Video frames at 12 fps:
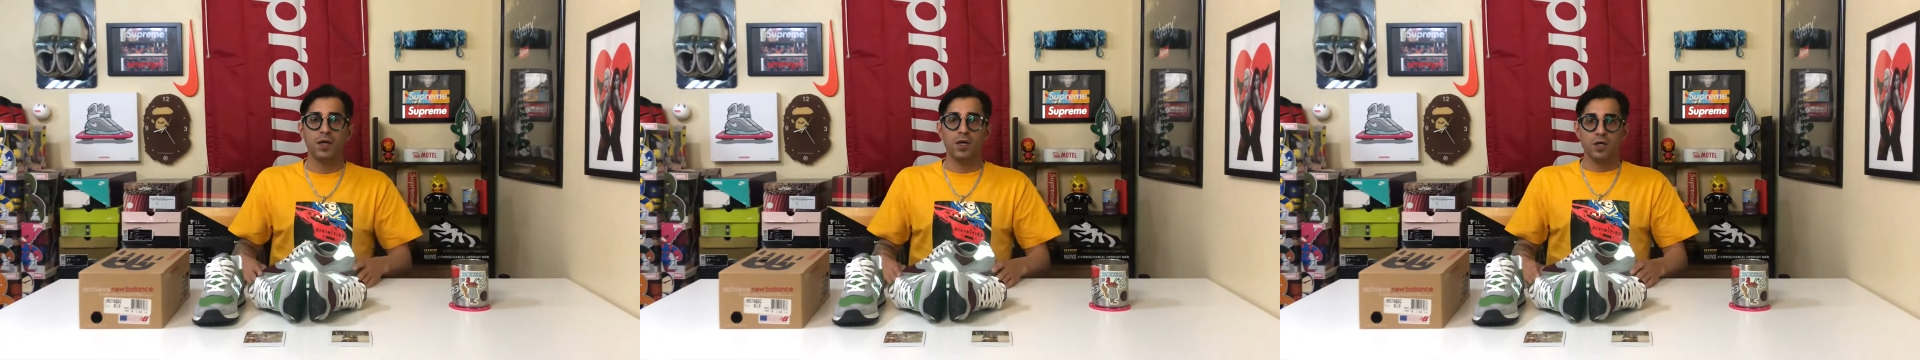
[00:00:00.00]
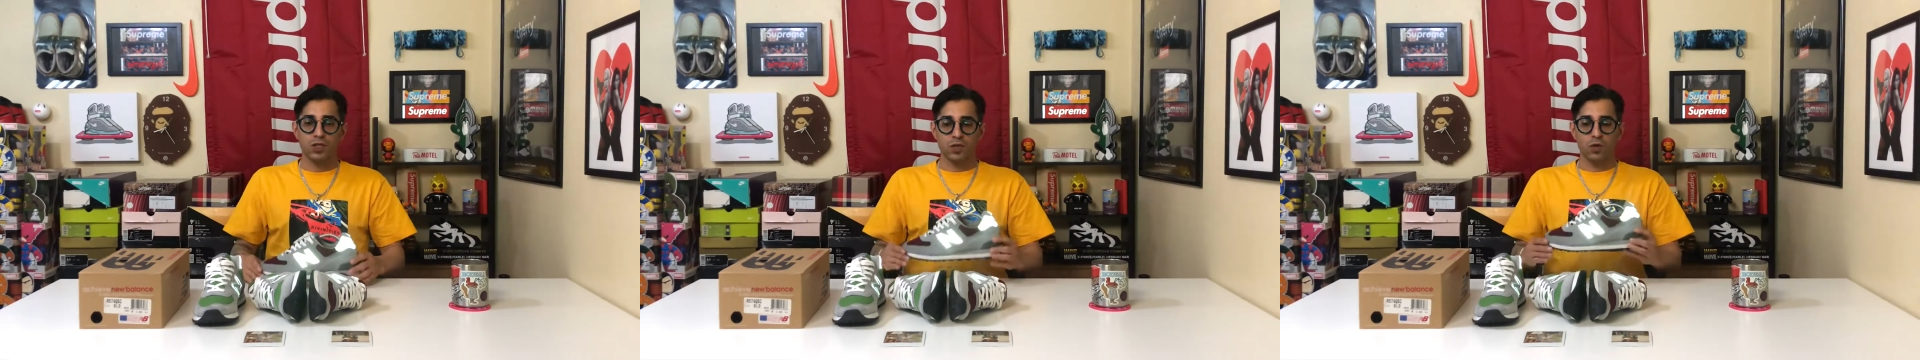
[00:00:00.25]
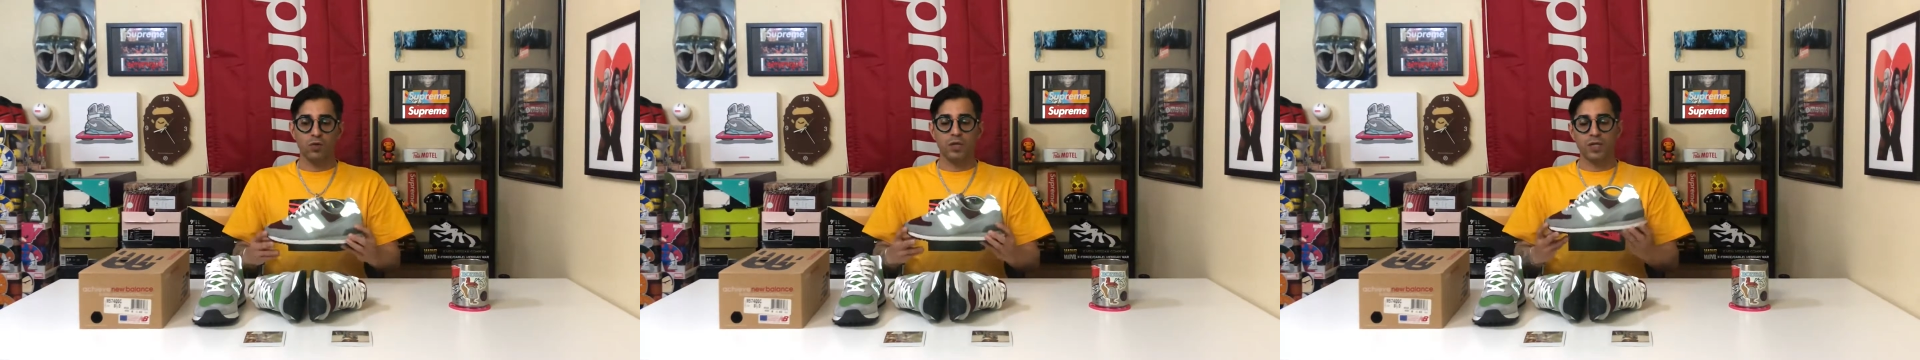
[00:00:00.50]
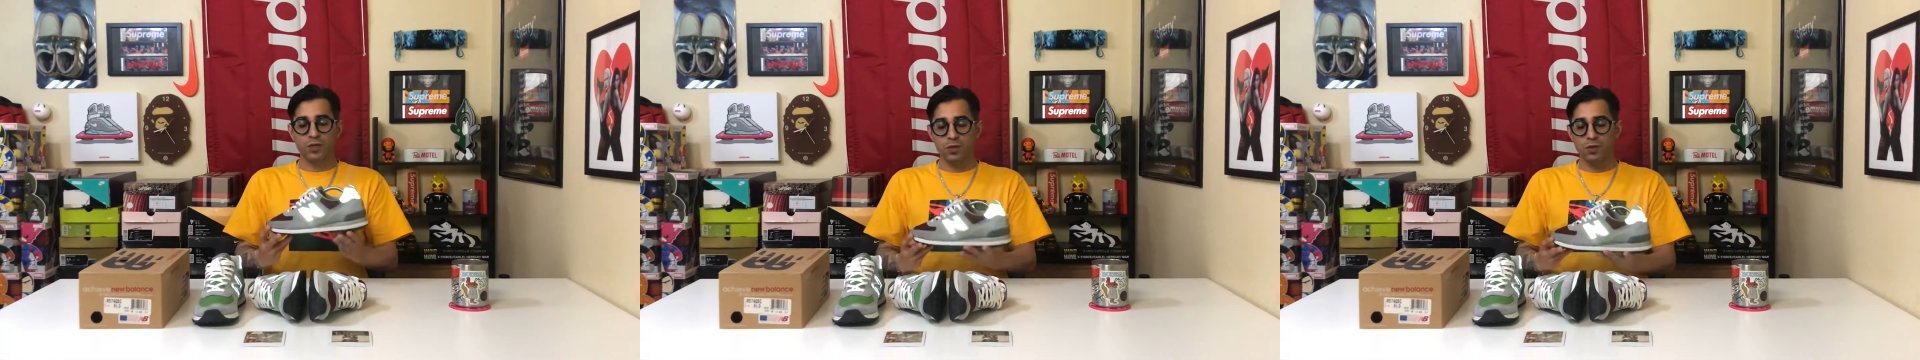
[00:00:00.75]
So they
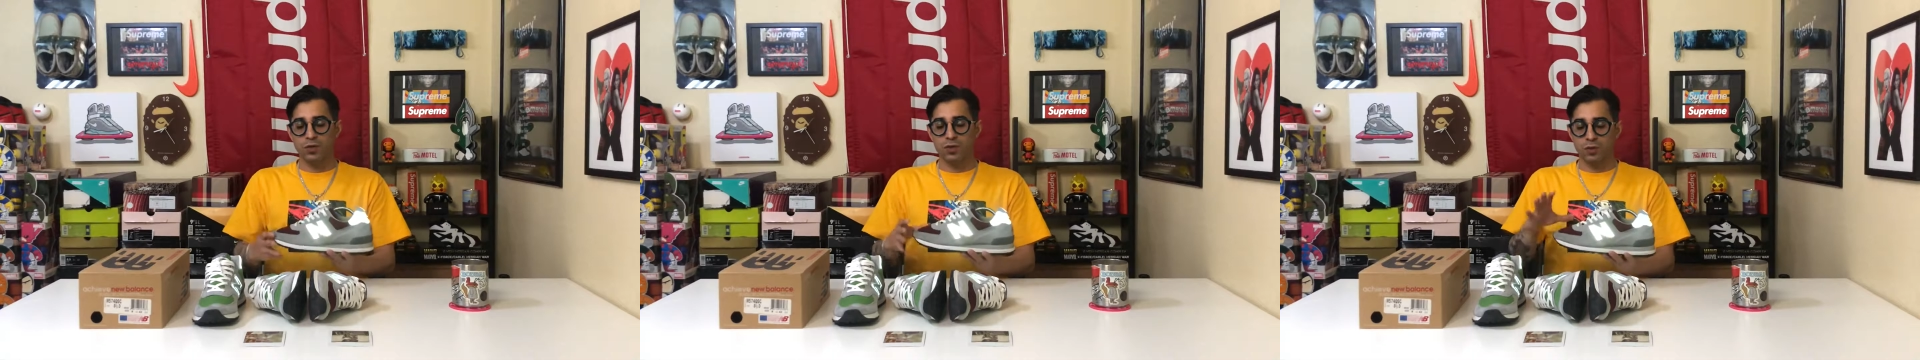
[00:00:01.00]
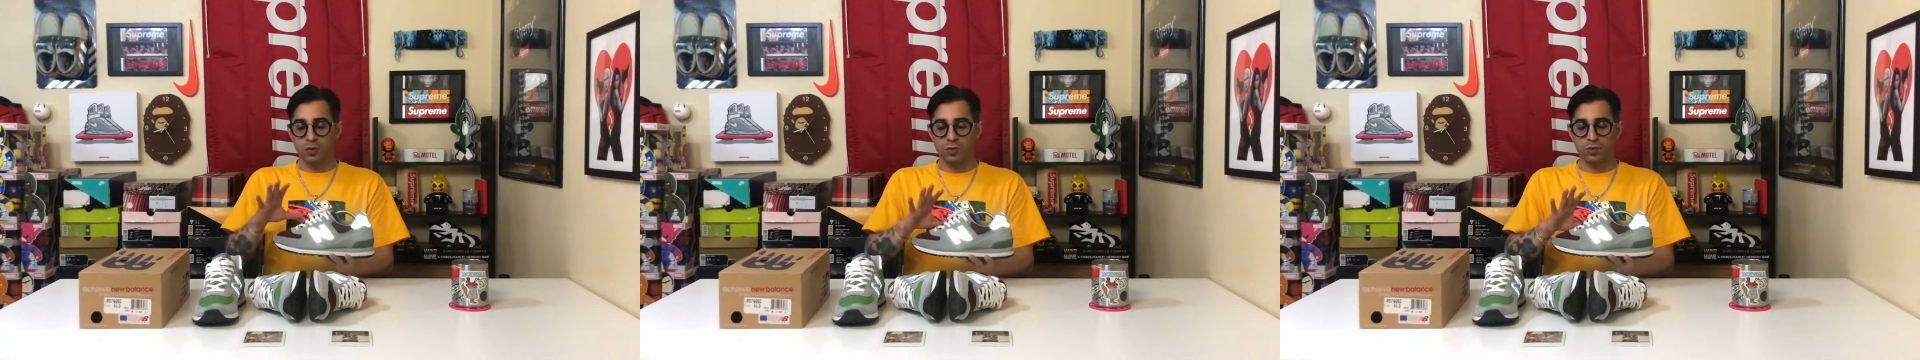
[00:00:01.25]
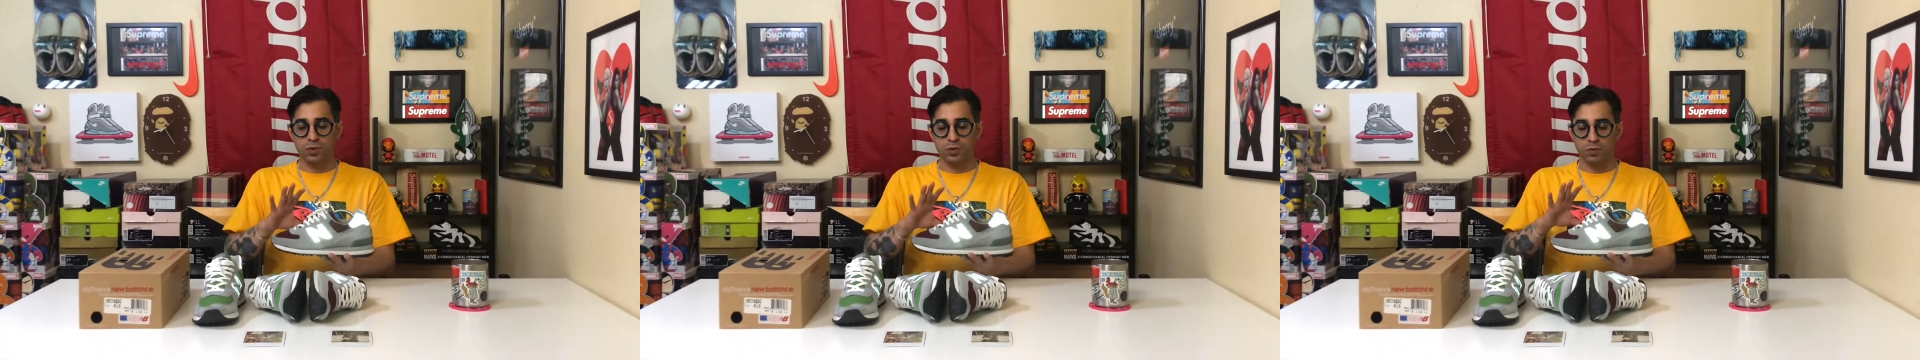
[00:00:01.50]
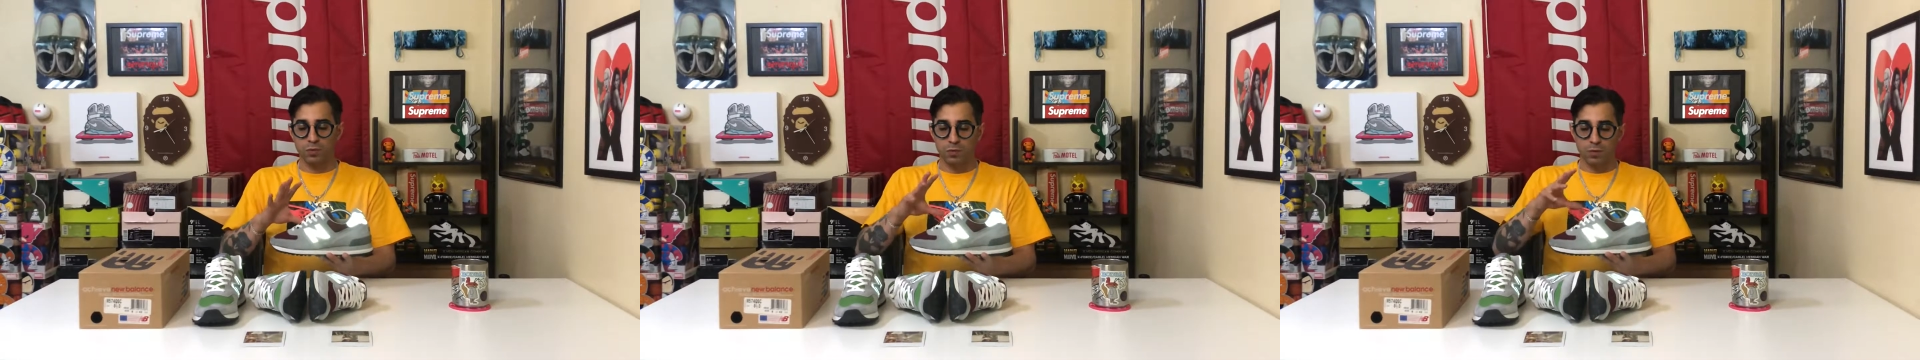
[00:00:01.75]
use those
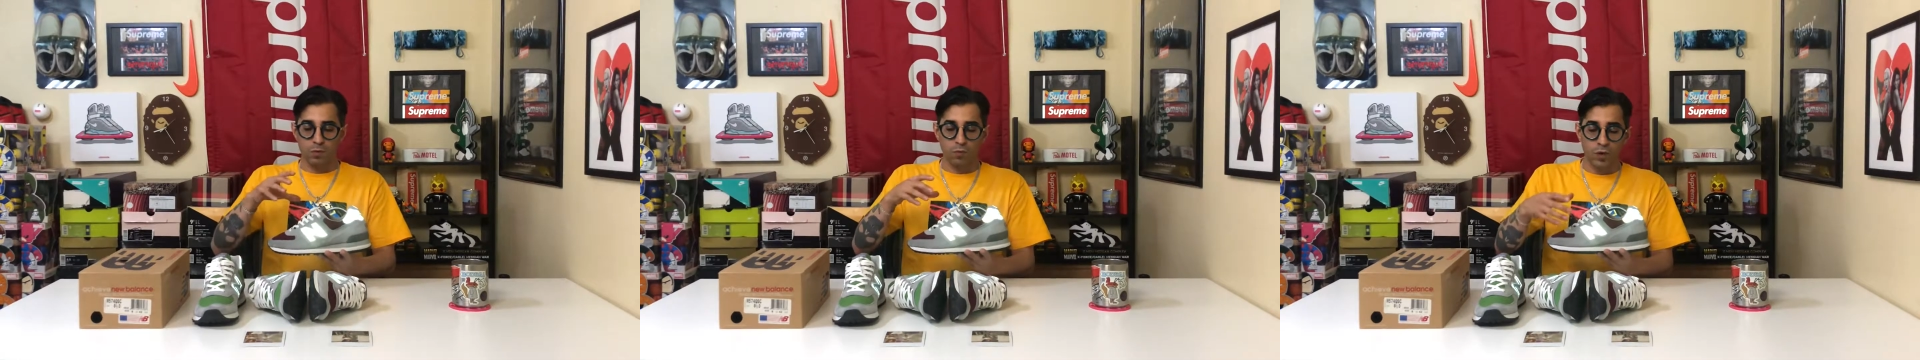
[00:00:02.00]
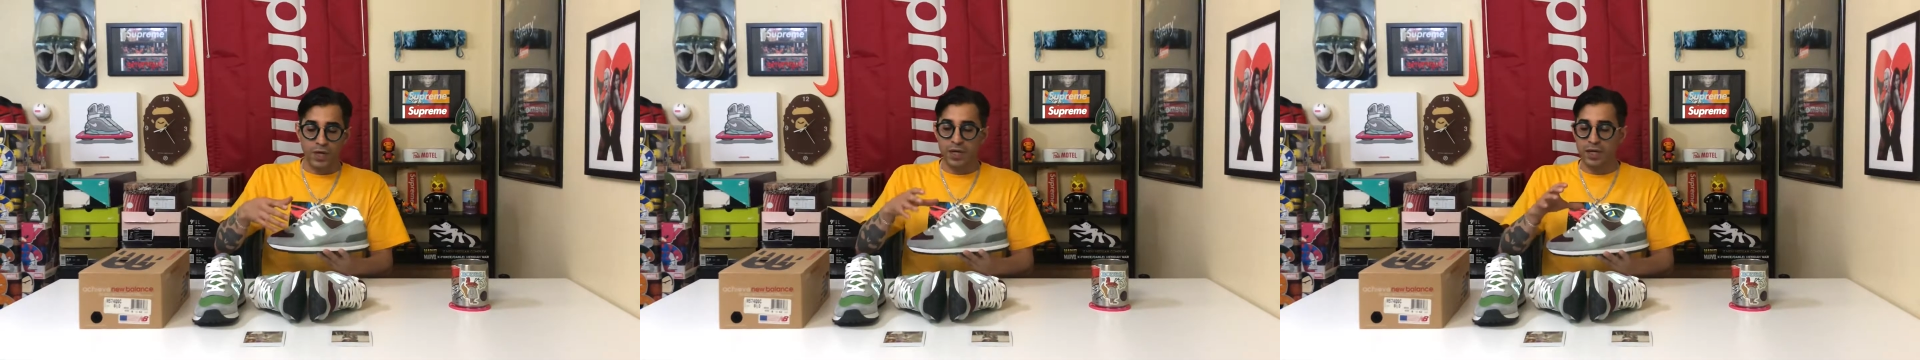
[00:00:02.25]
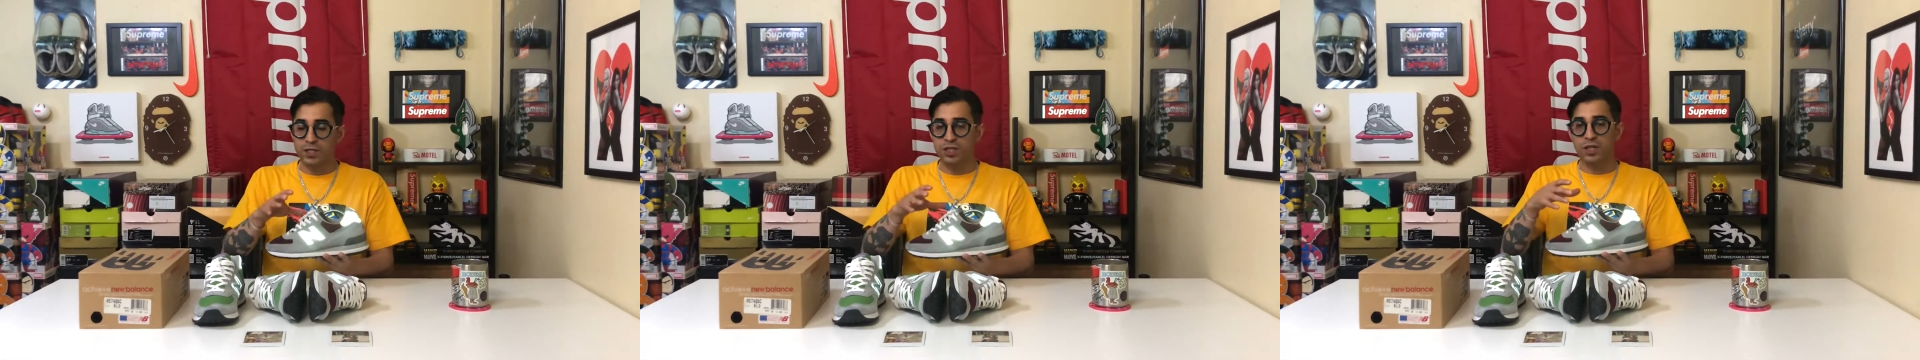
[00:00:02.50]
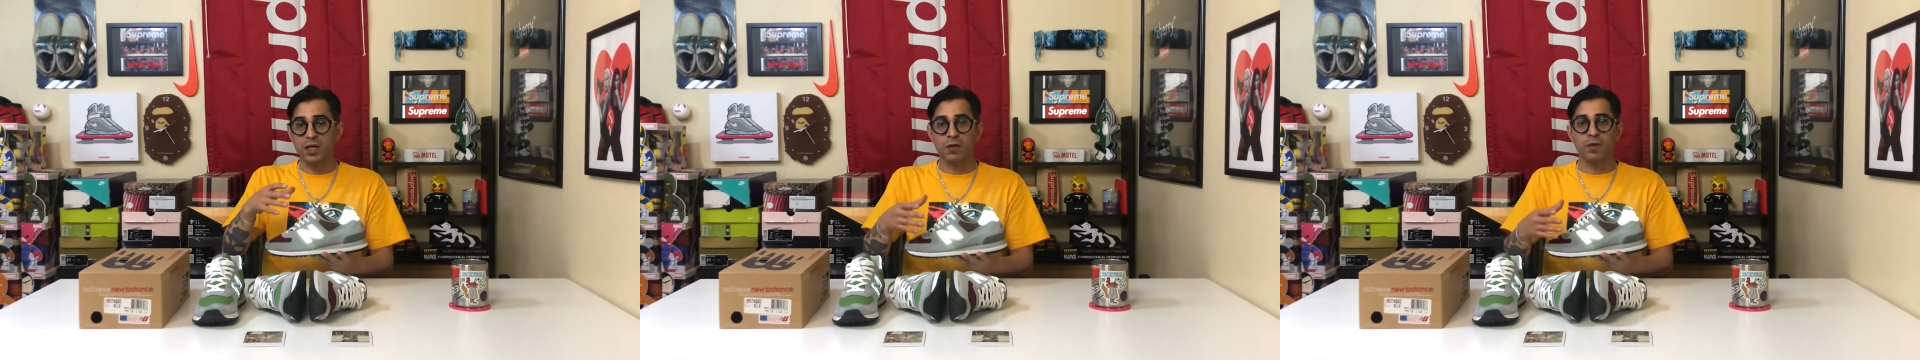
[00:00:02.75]

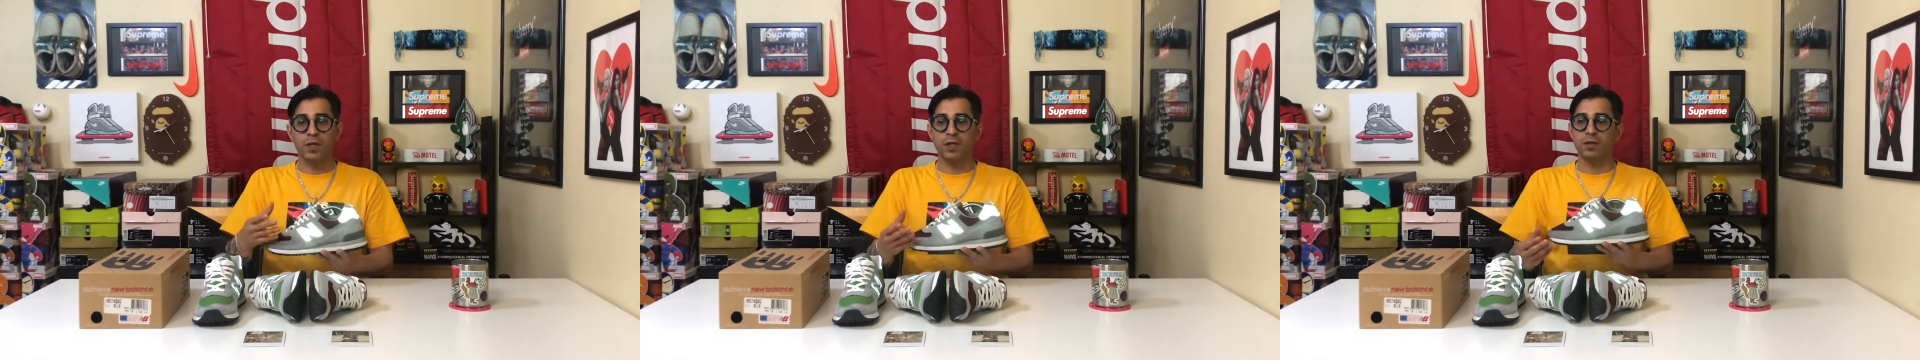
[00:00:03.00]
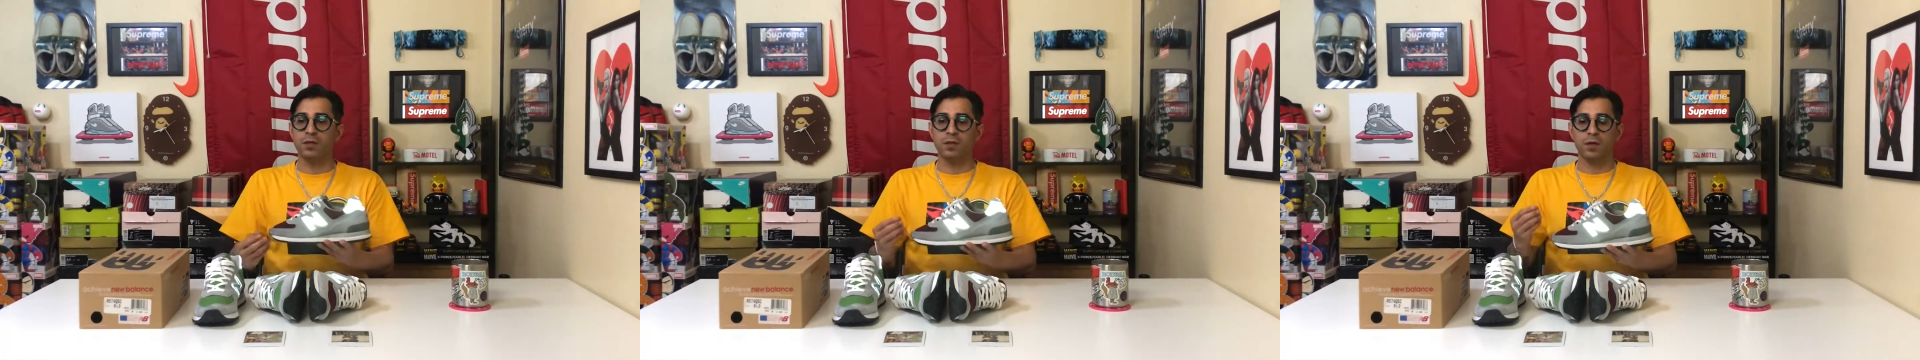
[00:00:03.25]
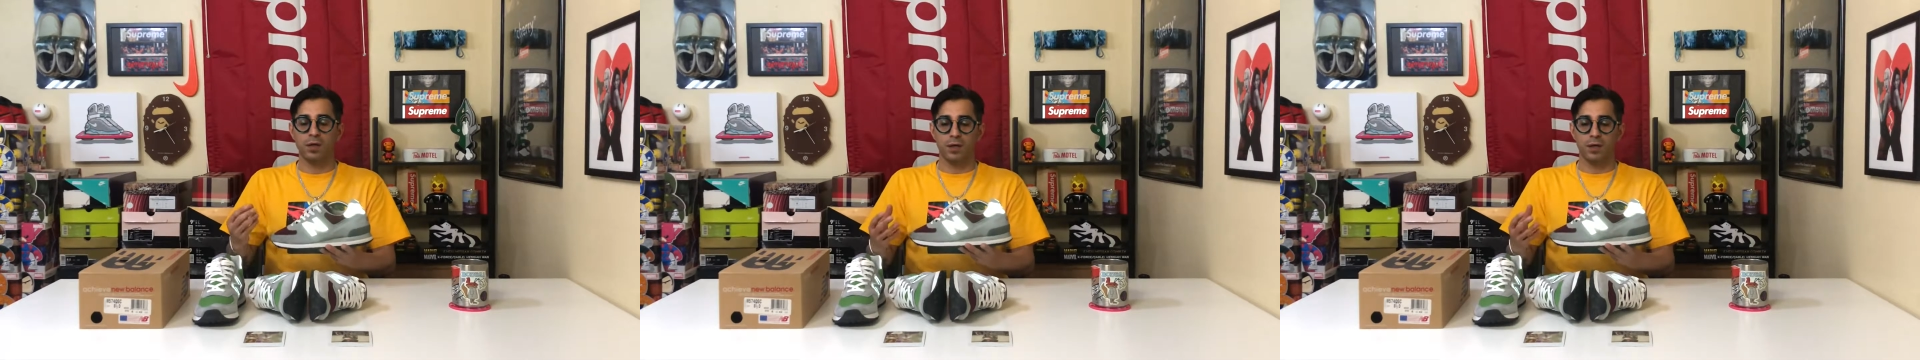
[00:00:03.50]
re-engineering